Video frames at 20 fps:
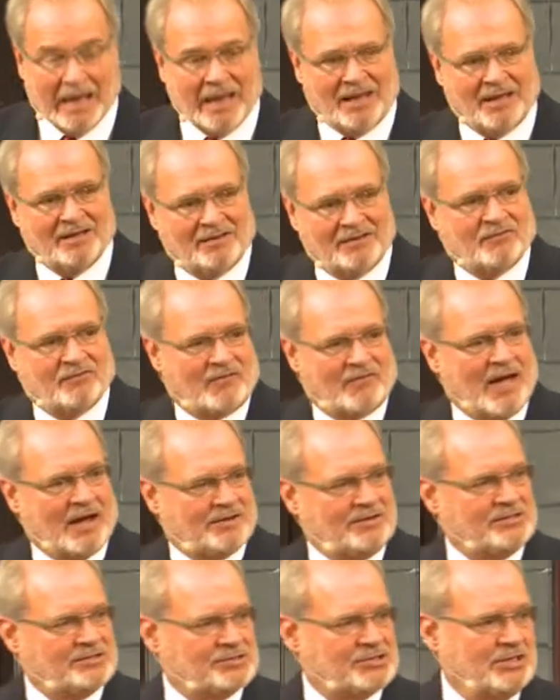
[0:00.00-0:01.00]

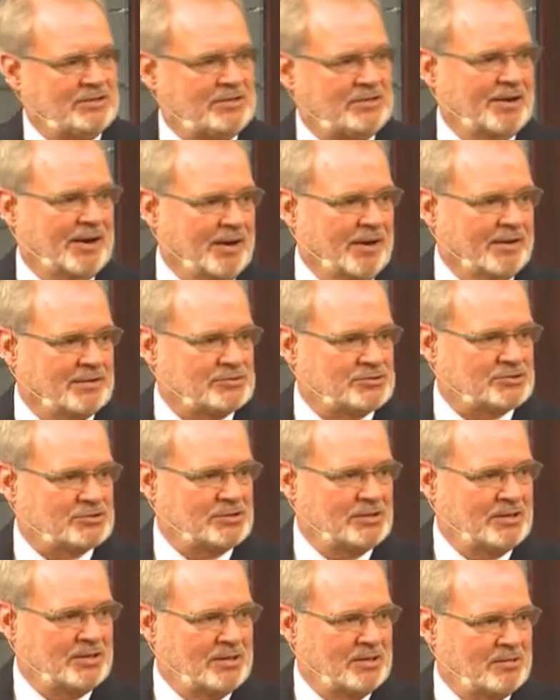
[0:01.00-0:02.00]
information. The fact
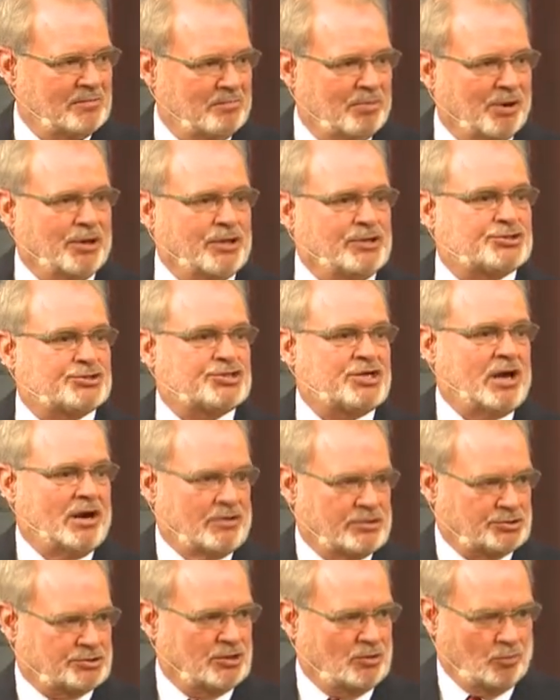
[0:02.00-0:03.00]
is, he does,
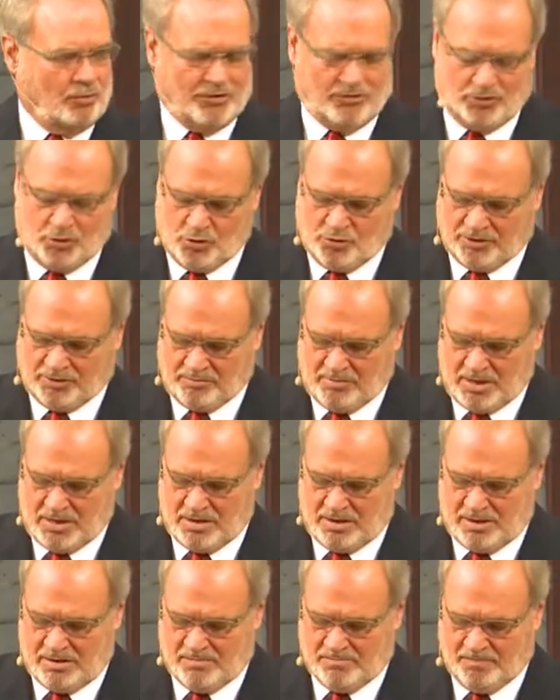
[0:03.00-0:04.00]
but he
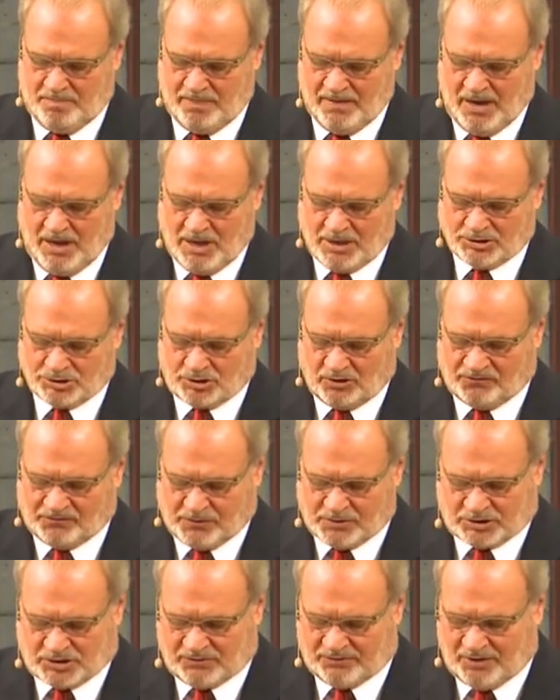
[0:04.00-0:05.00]
shares it with you and
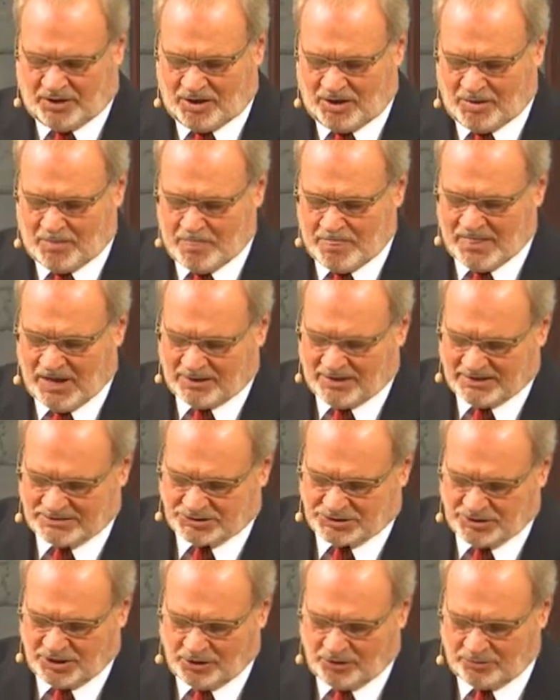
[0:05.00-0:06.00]
me. So,
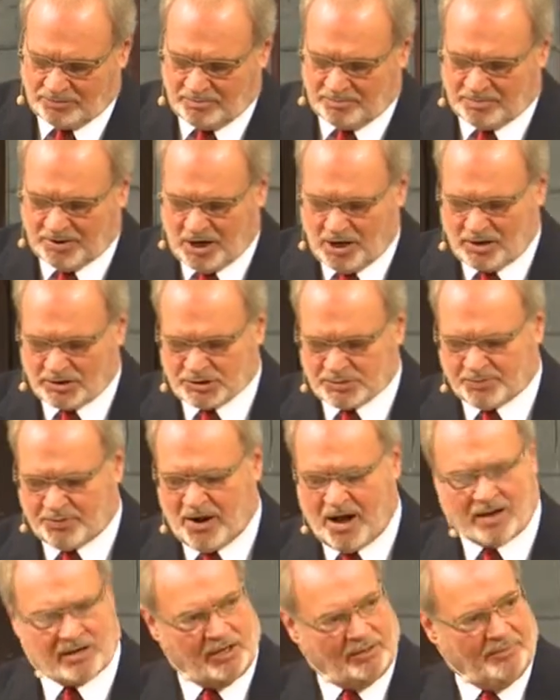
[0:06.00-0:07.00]
first of all, let's
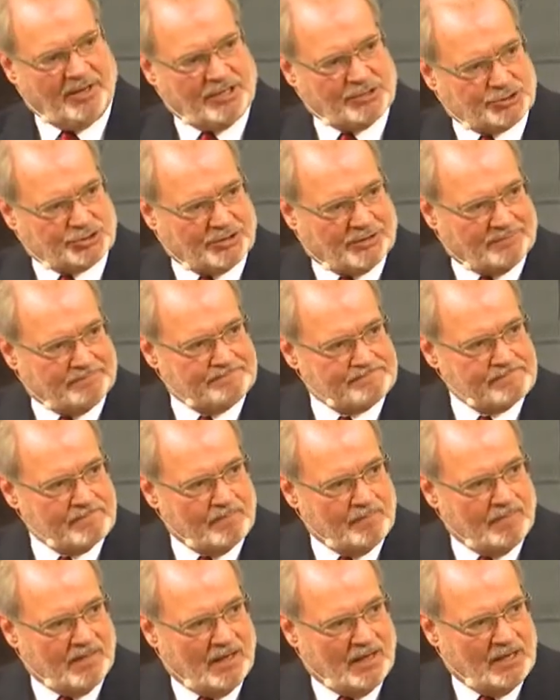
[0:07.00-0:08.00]
note Paul's
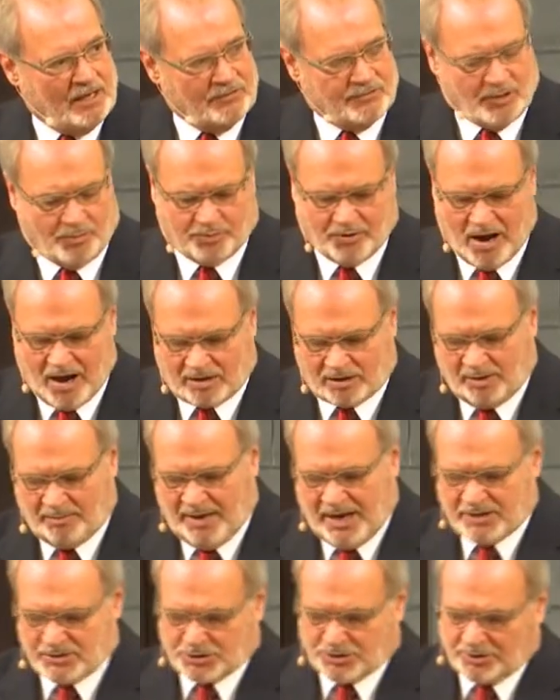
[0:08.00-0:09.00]
proclamation.
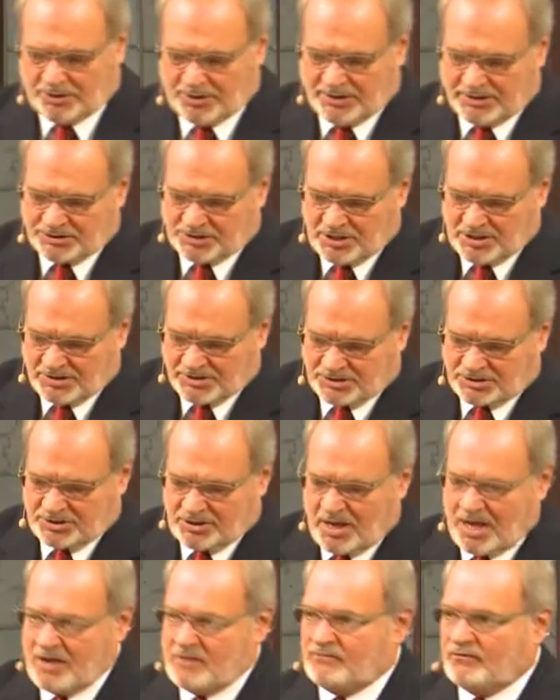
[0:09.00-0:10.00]
The
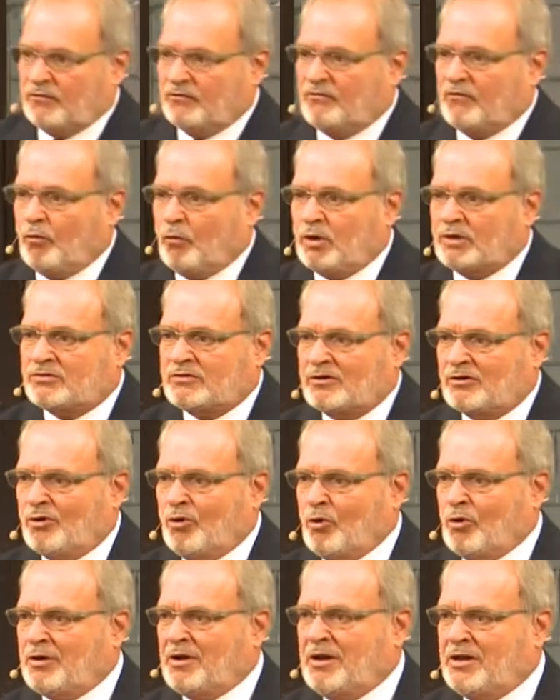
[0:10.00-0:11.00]
proclamation is is
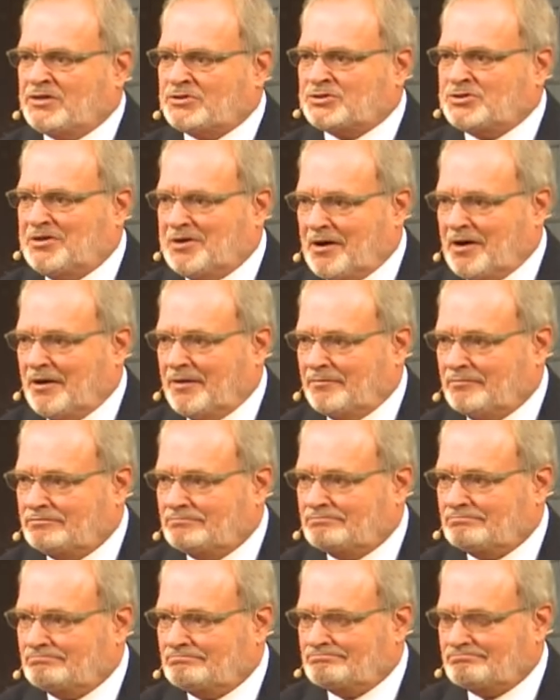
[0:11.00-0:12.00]
thankful for what the
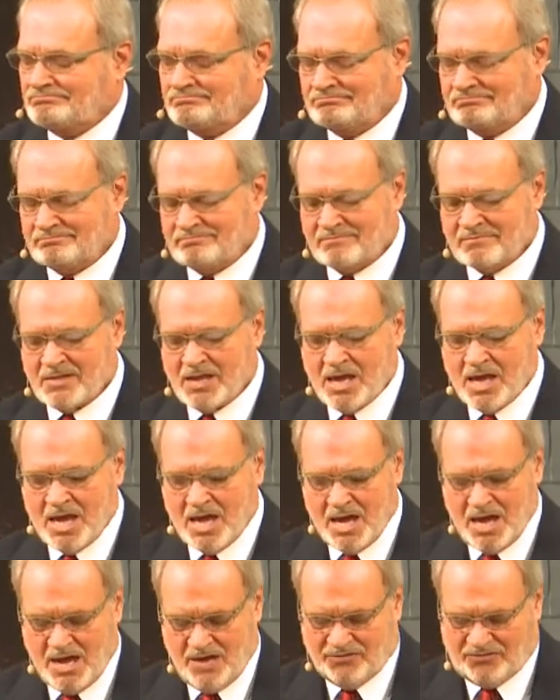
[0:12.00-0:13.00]
Lord has done.
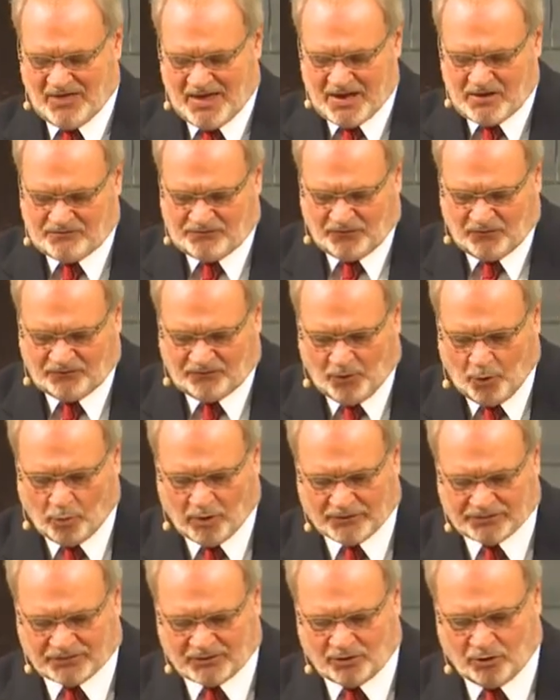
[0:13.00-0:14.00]

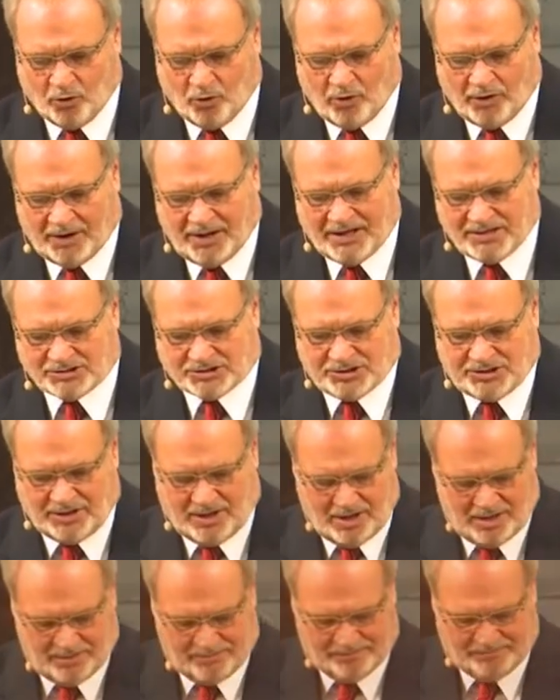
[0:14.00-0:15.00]
Thankful for
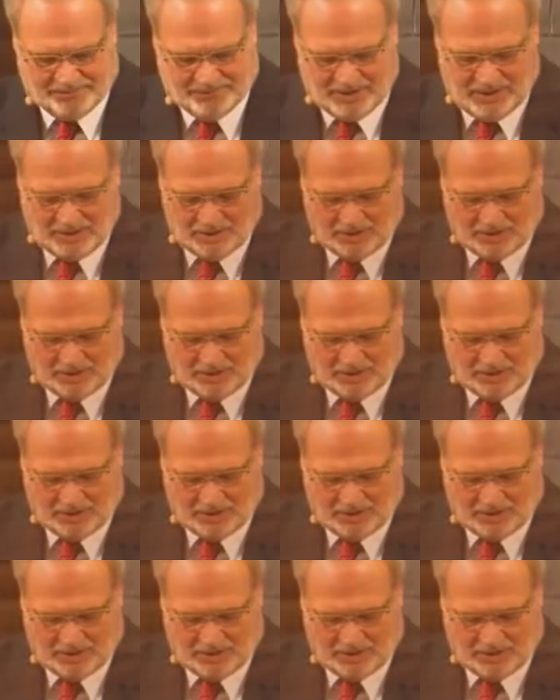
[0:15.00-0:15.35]
what the Lord